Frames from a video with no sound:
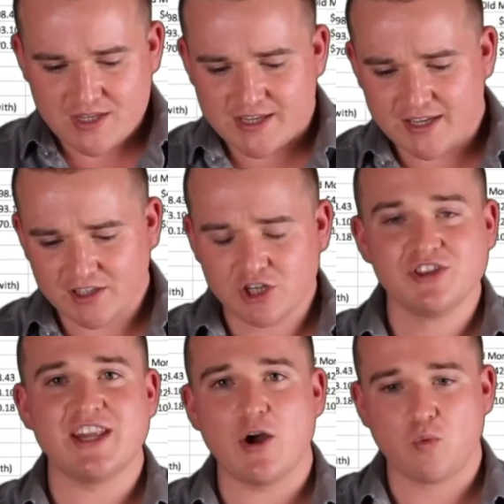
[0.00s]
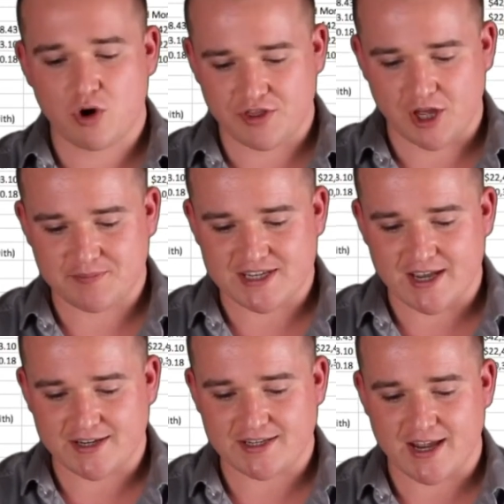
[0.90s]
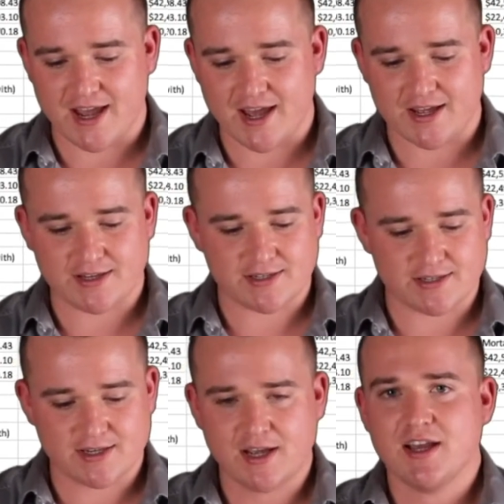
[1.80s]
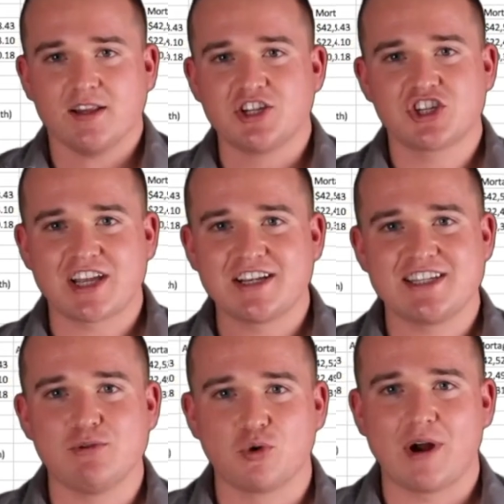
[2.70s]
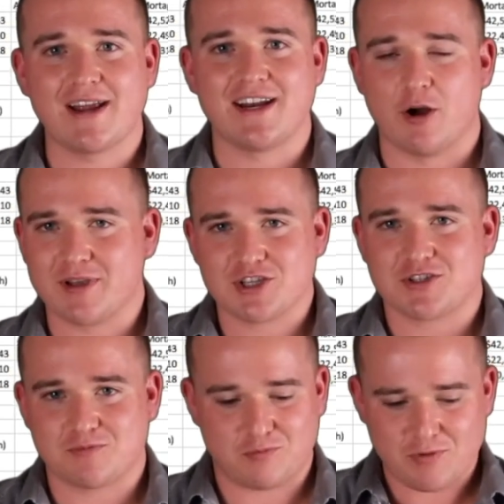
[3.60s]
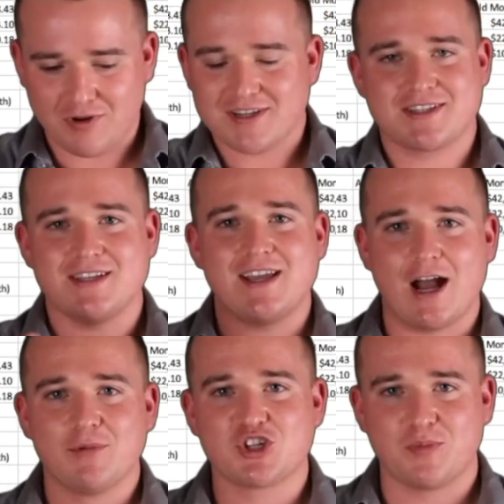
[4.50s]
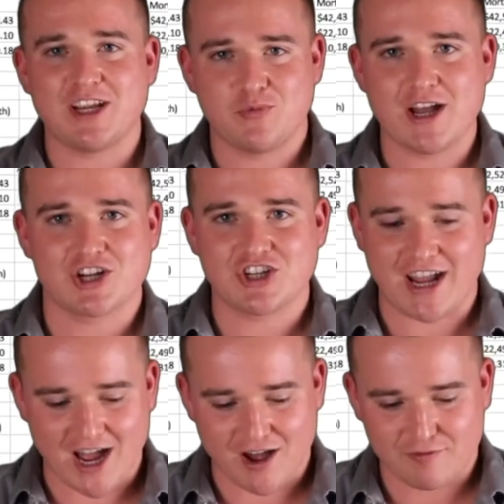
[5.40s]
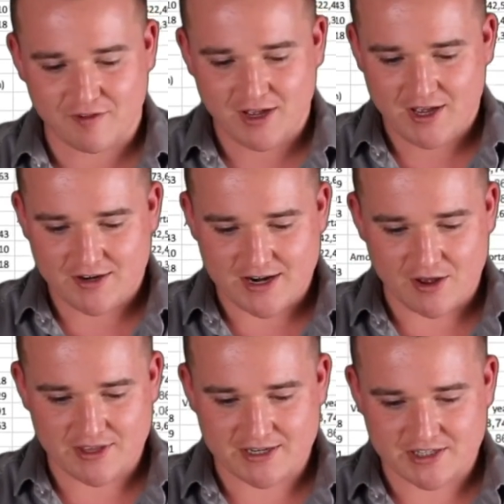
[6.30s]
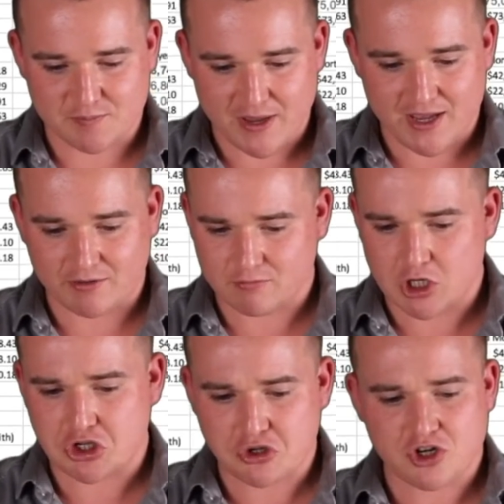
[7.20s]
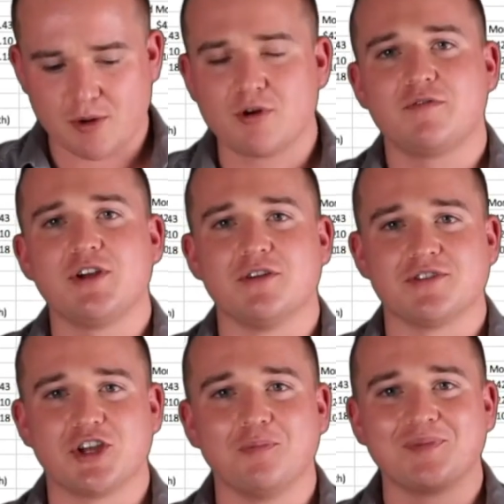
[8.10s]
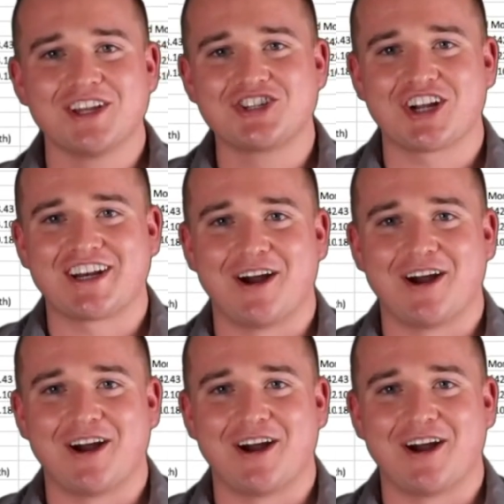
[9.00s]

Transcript: get a little net worth update and let's just kind of see where we're at now because we want to see how much money we actually have now that it's been a good number of years. So let's check it